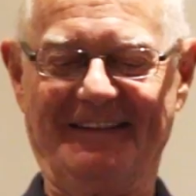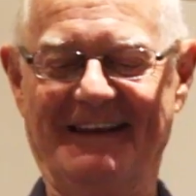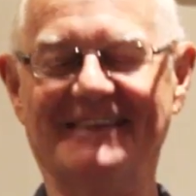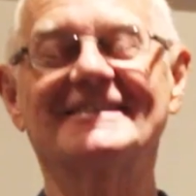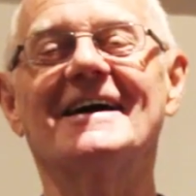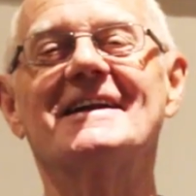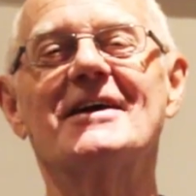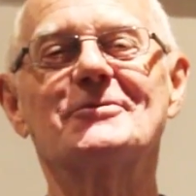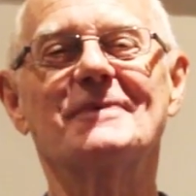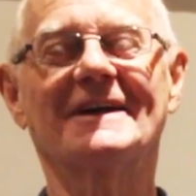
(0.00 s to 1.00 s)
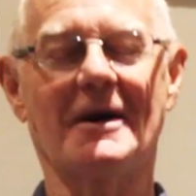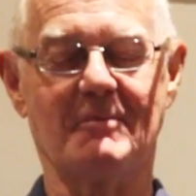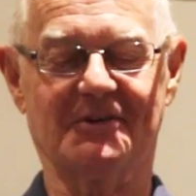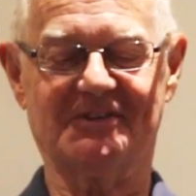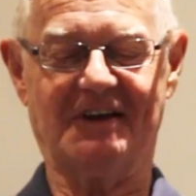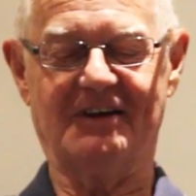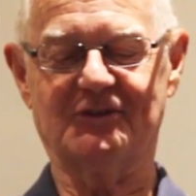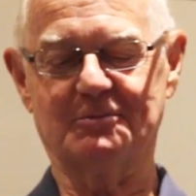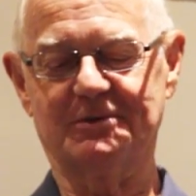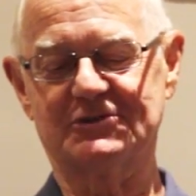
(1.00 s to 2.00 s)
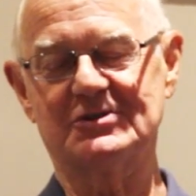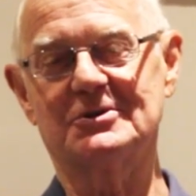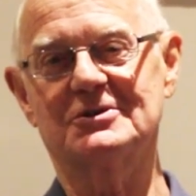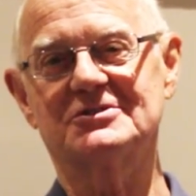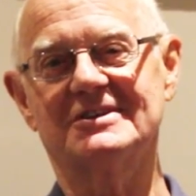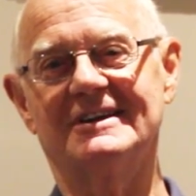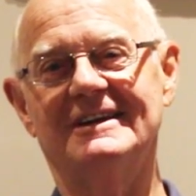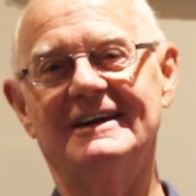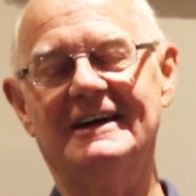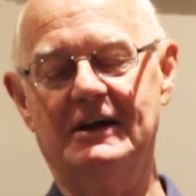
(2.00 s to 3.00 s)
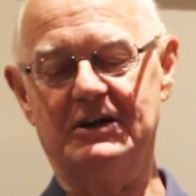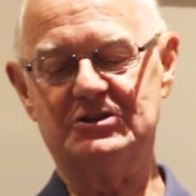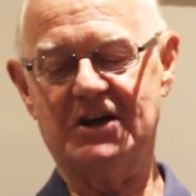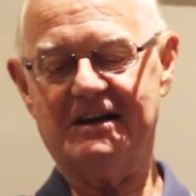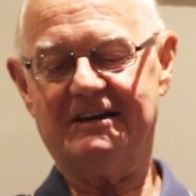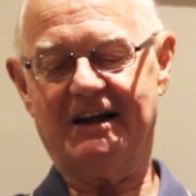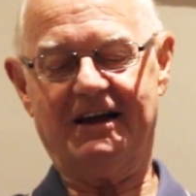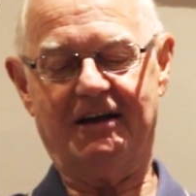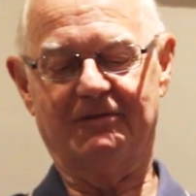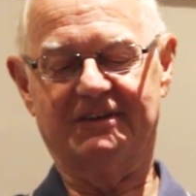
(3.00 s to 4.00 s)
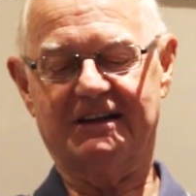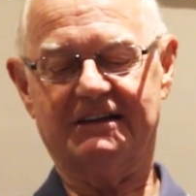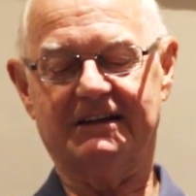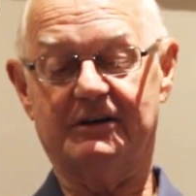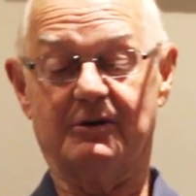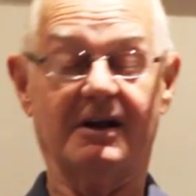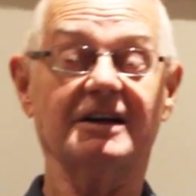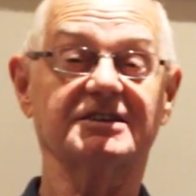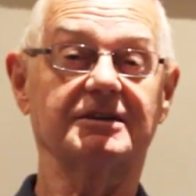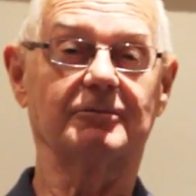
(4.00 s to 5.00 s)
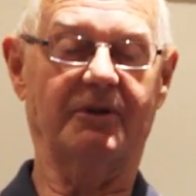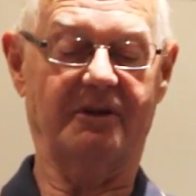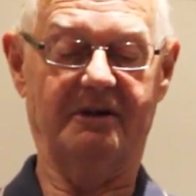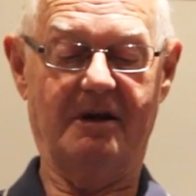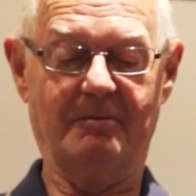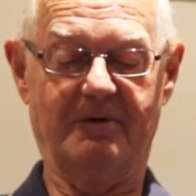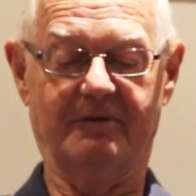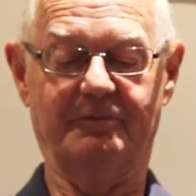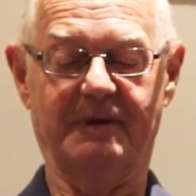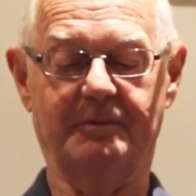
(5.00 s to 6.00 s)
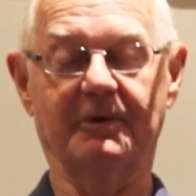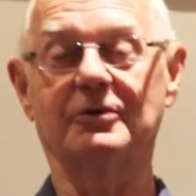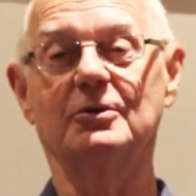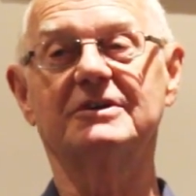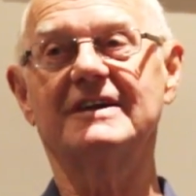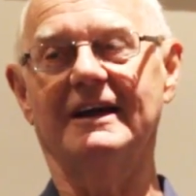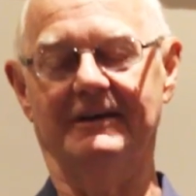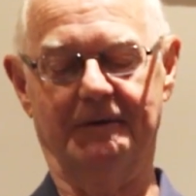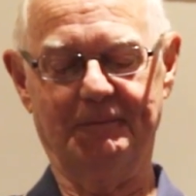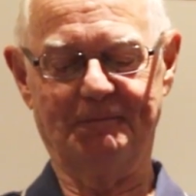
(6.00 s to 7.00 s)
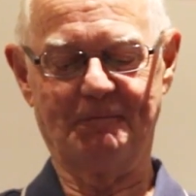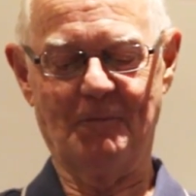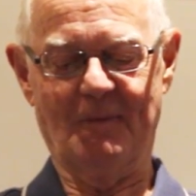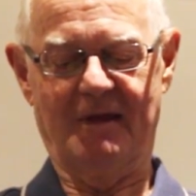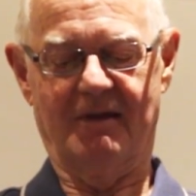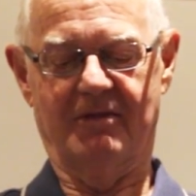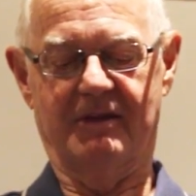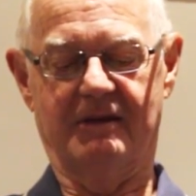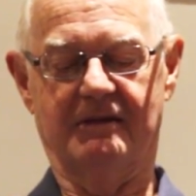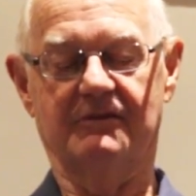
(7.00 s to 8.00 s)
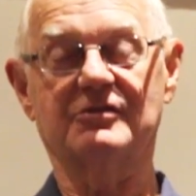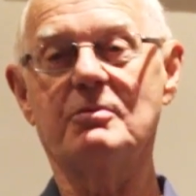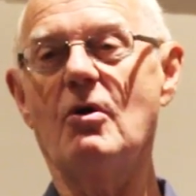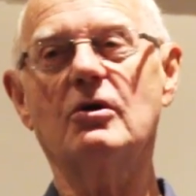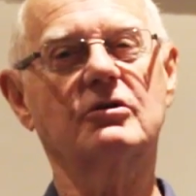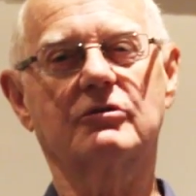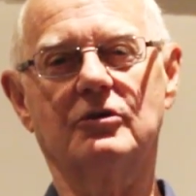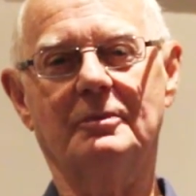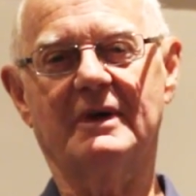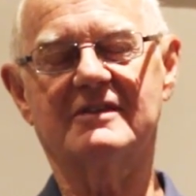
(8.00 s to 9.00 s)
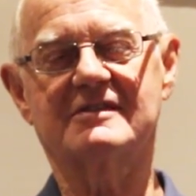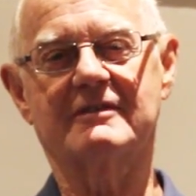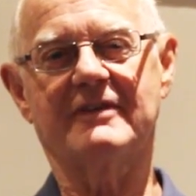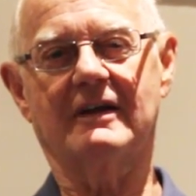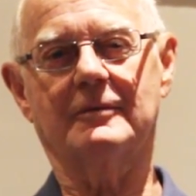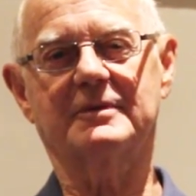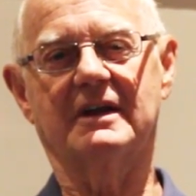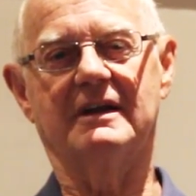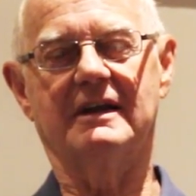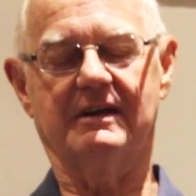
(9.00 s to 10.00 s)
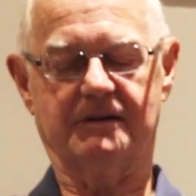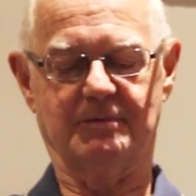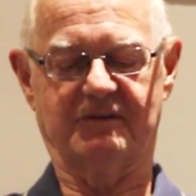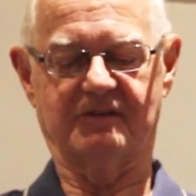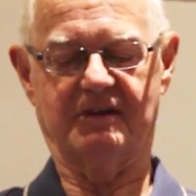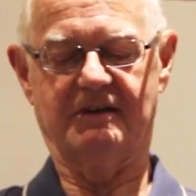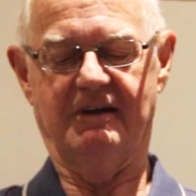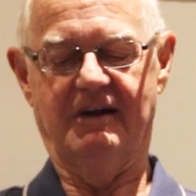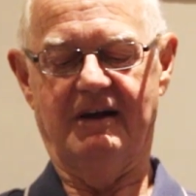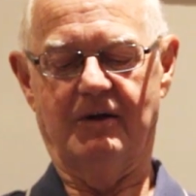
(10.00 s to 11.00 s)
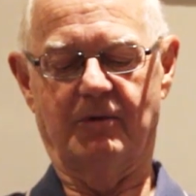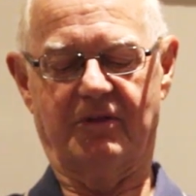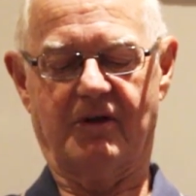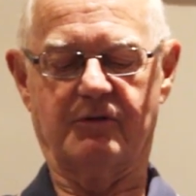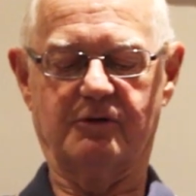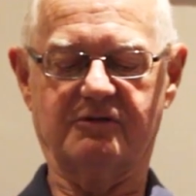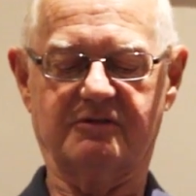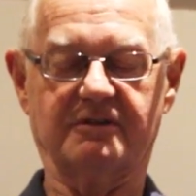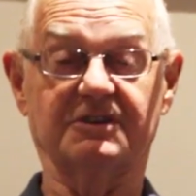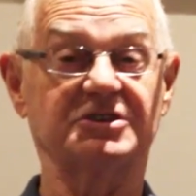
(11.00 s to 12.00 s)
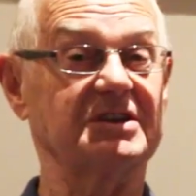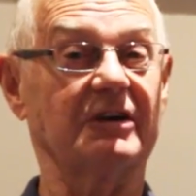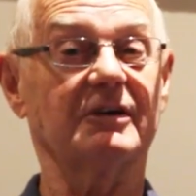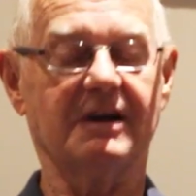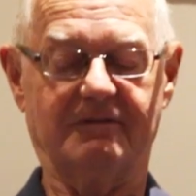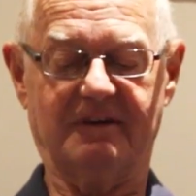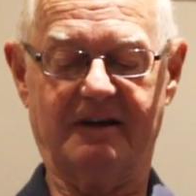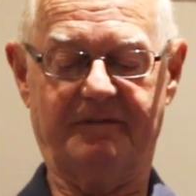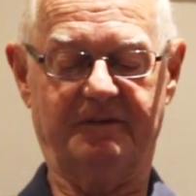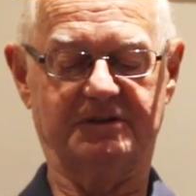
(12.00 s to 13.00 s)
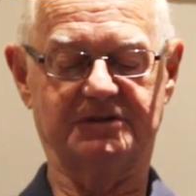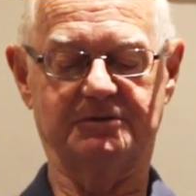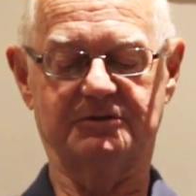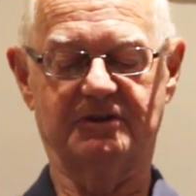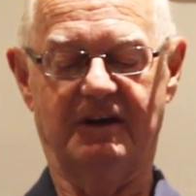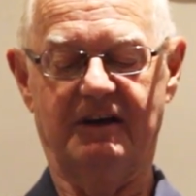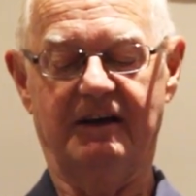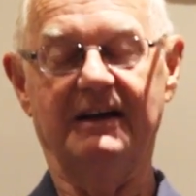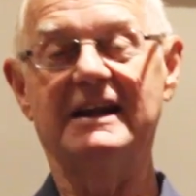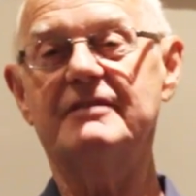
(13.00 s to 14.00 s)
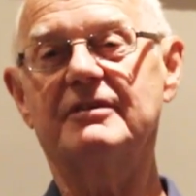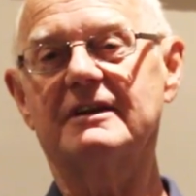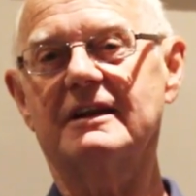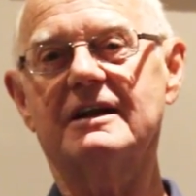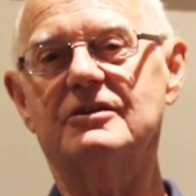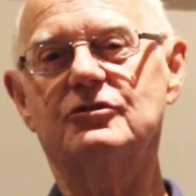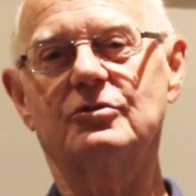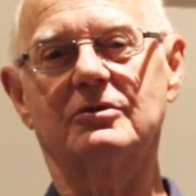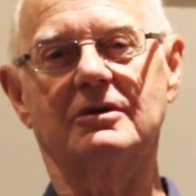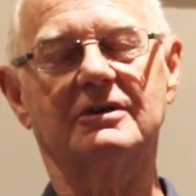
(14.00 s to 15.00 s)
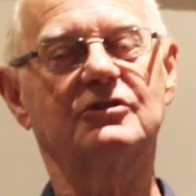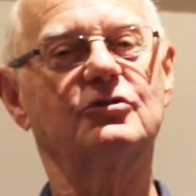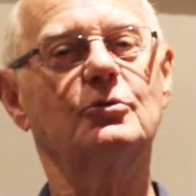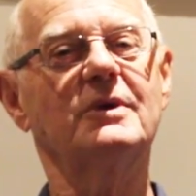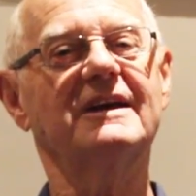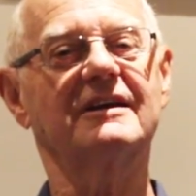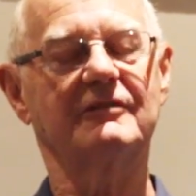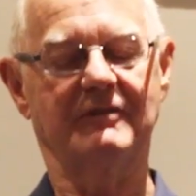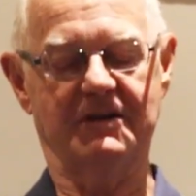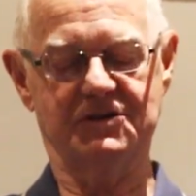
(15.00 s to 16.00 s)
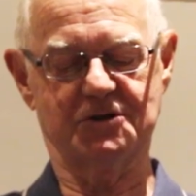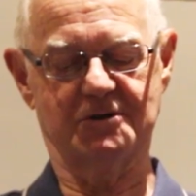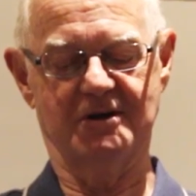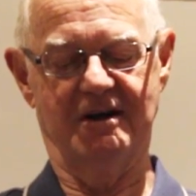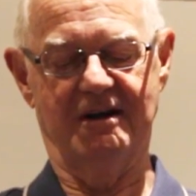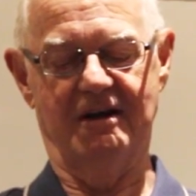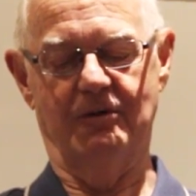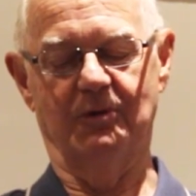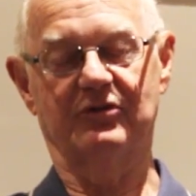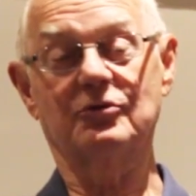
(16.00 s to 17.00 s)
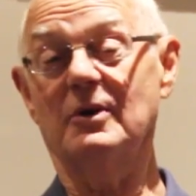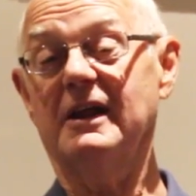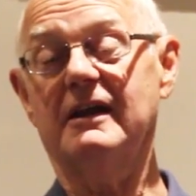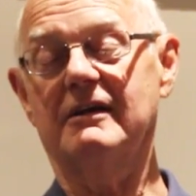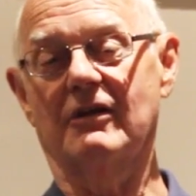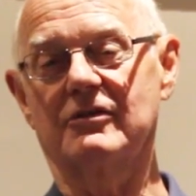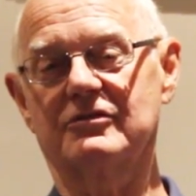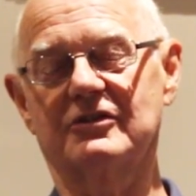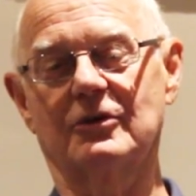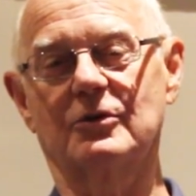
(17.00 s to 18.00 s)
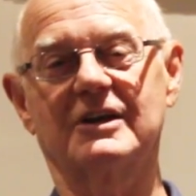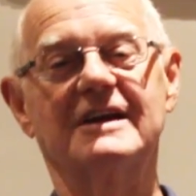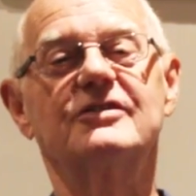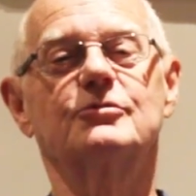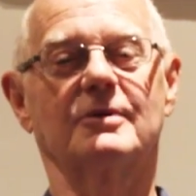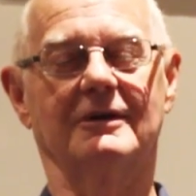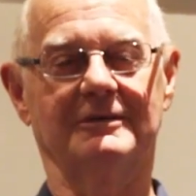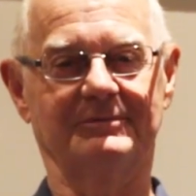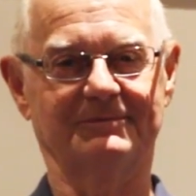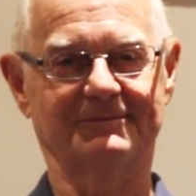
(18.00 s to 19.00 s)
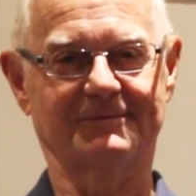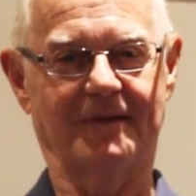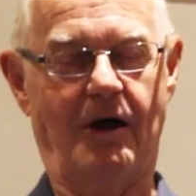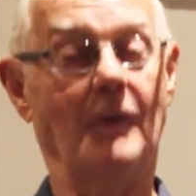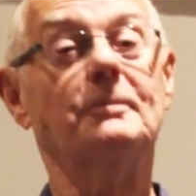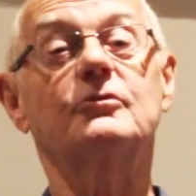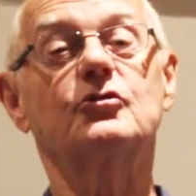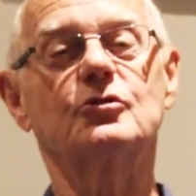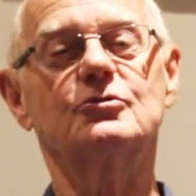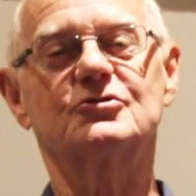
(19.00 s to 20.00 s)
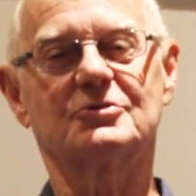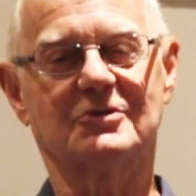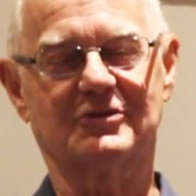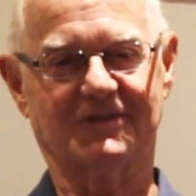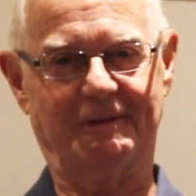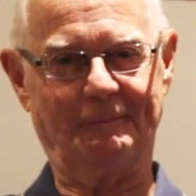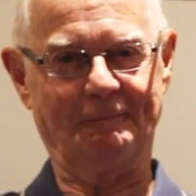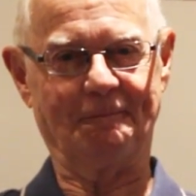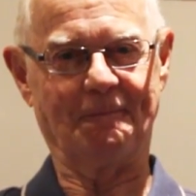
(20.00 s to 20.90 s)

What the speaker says: Lakeside has become a sizable church, and Jan and I have little interaction with a number of people who attend. The small group has developed an intimacy with others, a sharing of life issues, and even led to a two-week adventure with 28 others to go to Israel, up to Jerusalem.